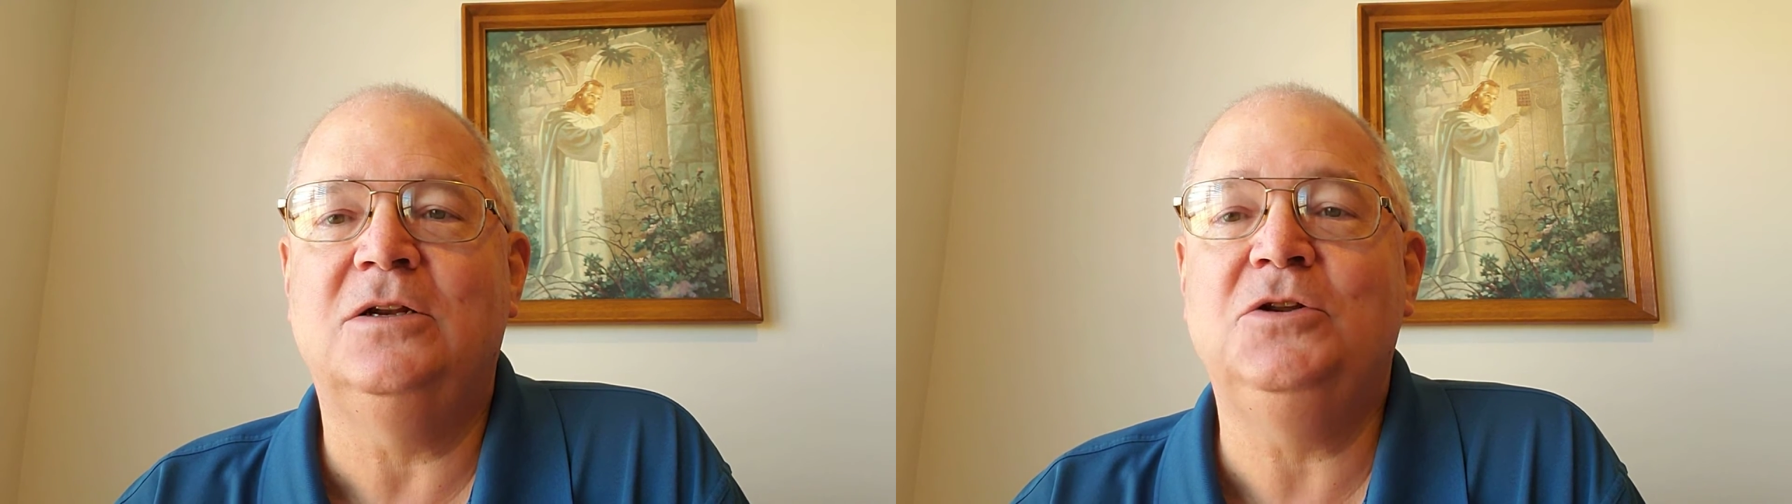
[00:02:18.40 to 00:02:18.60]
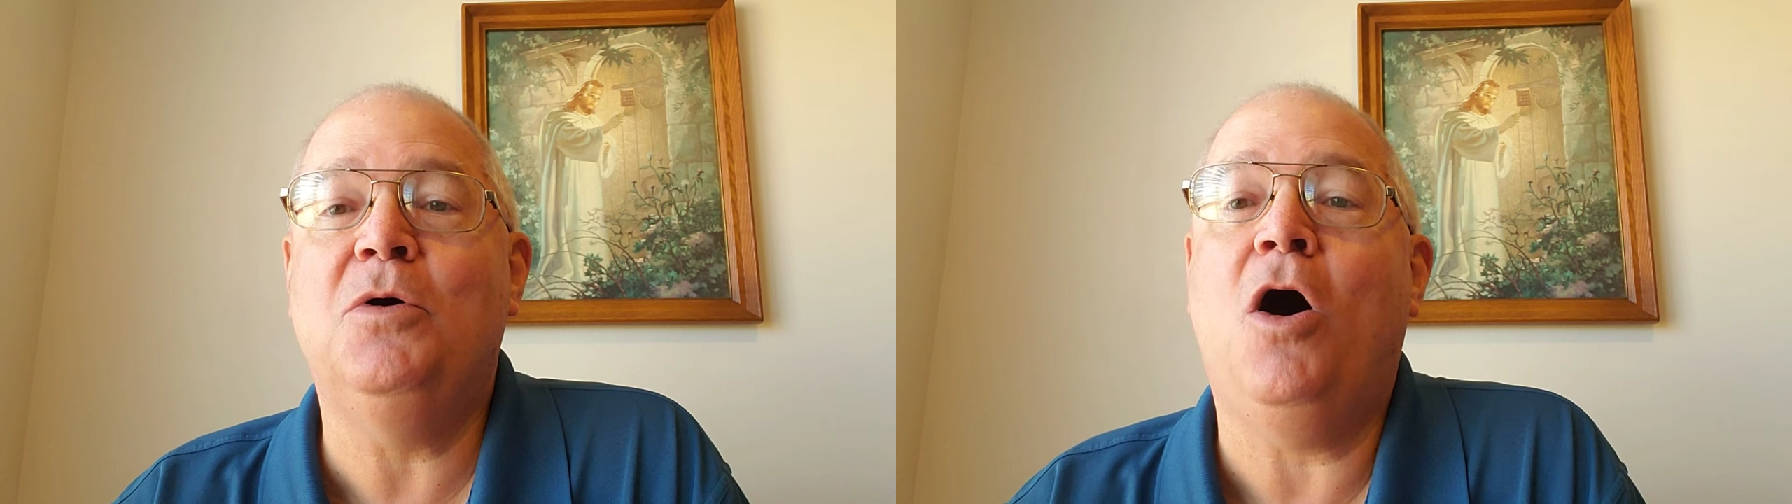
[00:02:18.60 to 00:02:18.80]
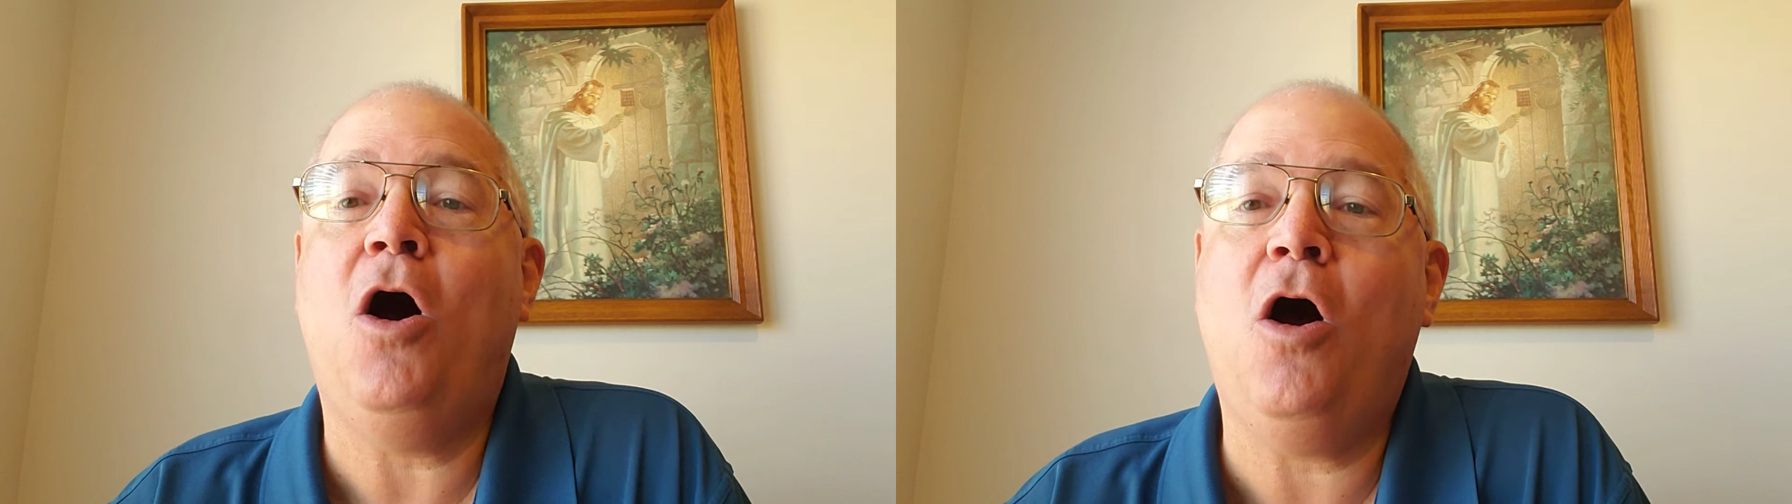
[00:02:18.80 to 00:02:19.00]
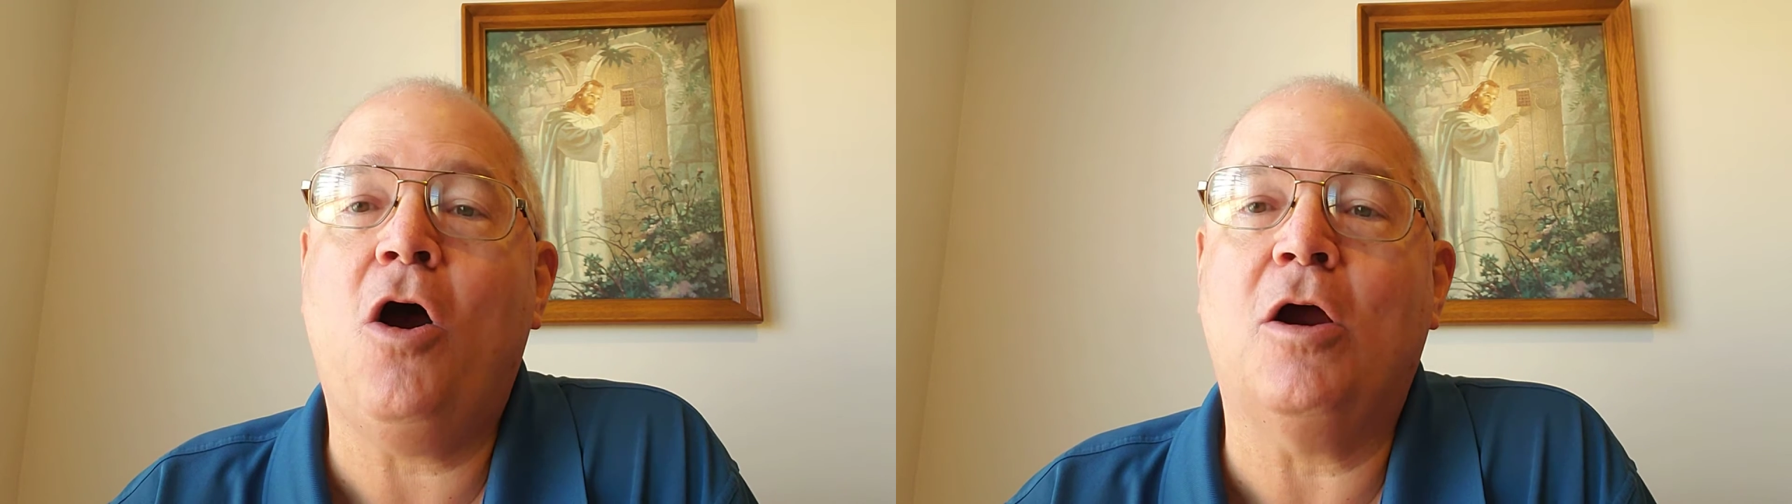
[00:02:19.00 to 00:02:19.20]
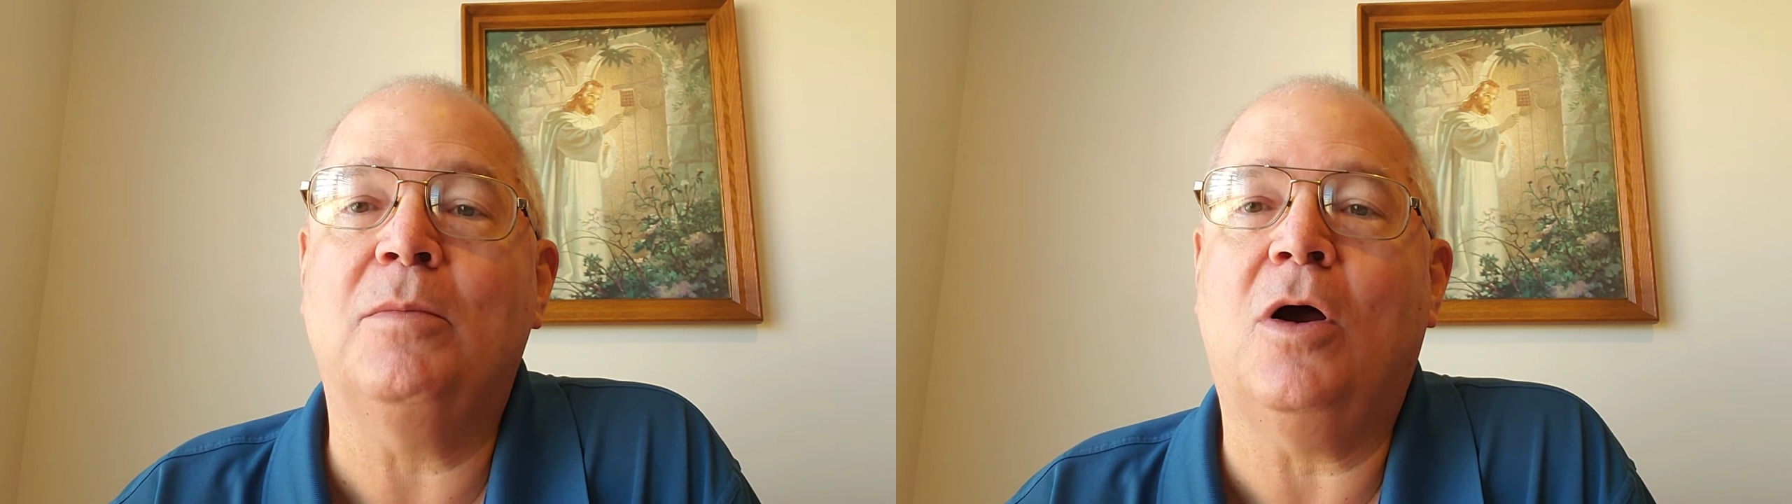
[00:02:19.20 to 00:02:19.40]
do
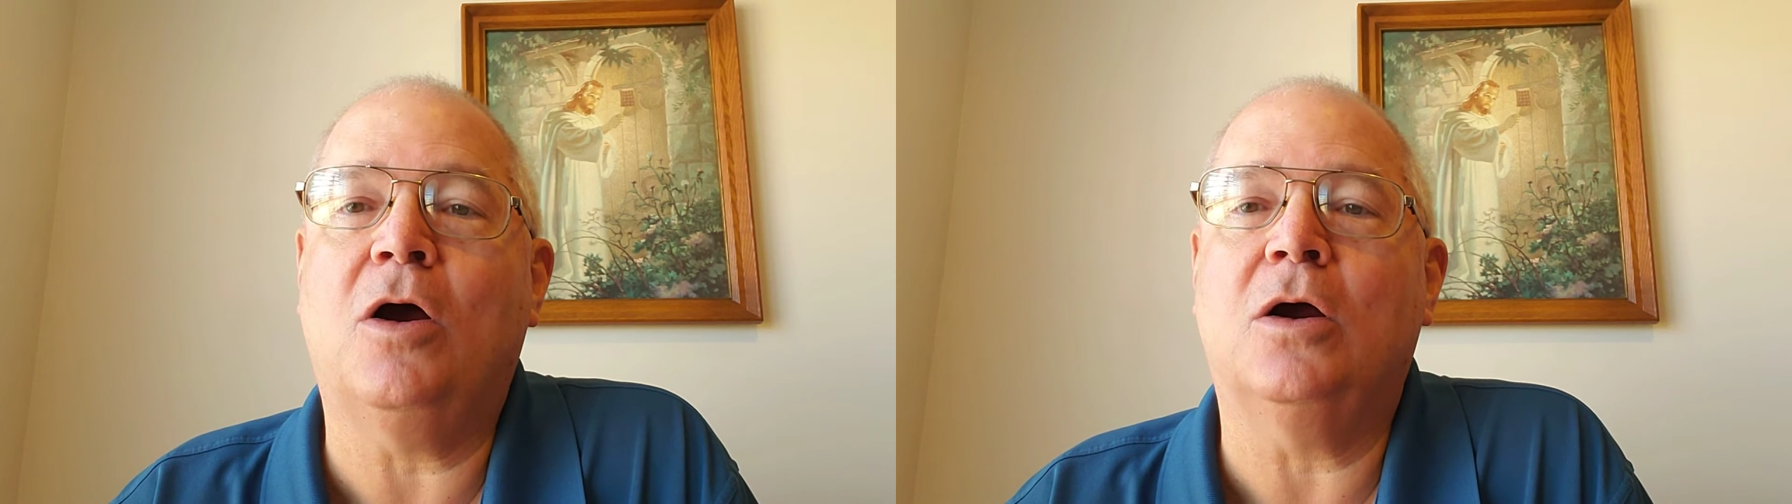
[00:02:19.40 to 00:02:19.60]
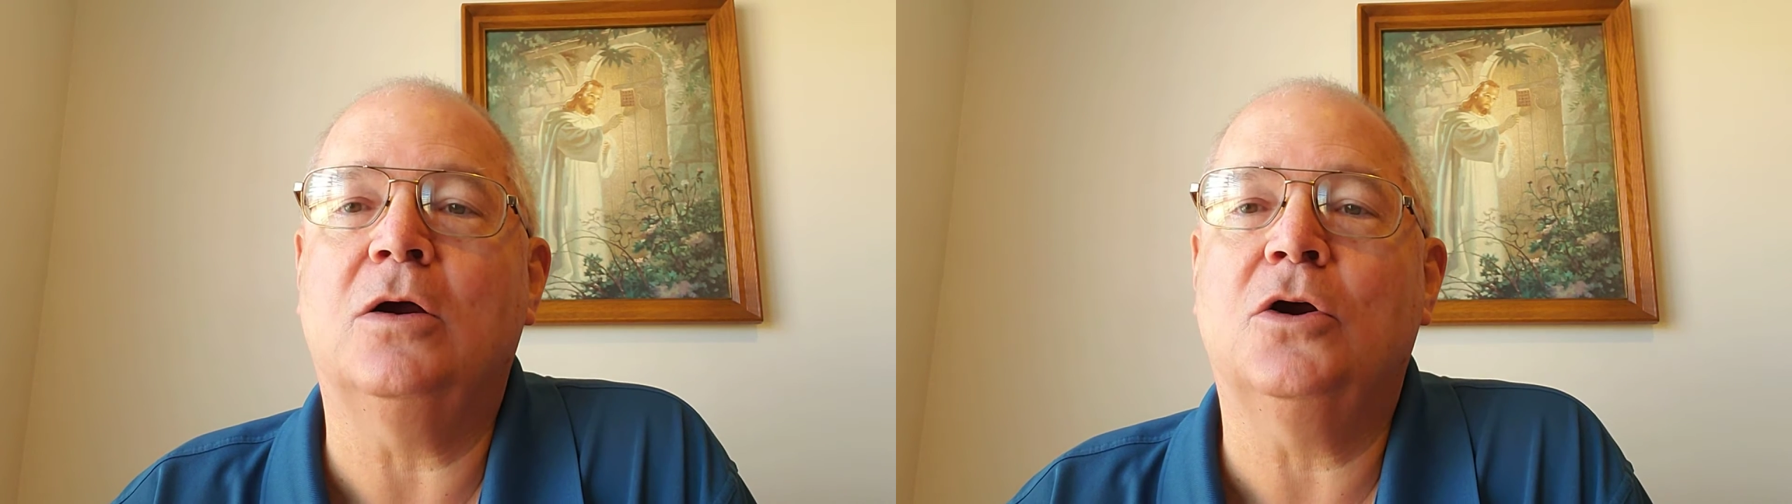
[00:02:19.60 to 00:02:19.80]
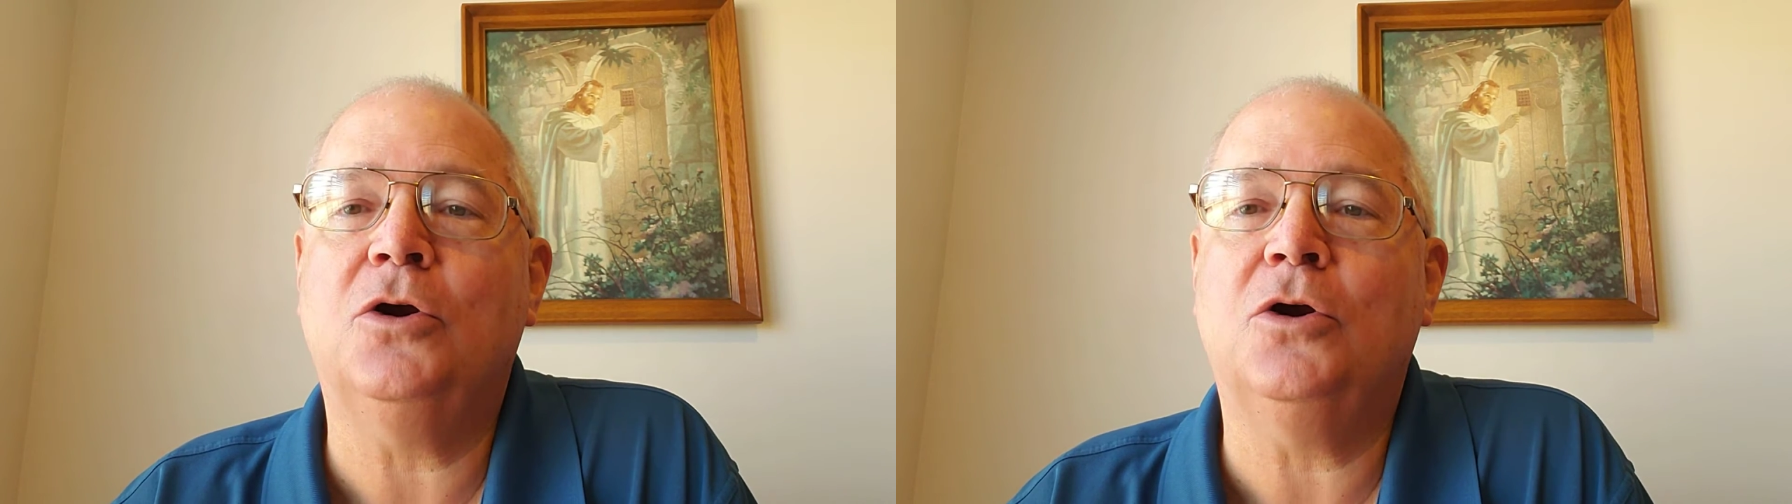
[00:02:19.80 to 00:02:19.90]
harm or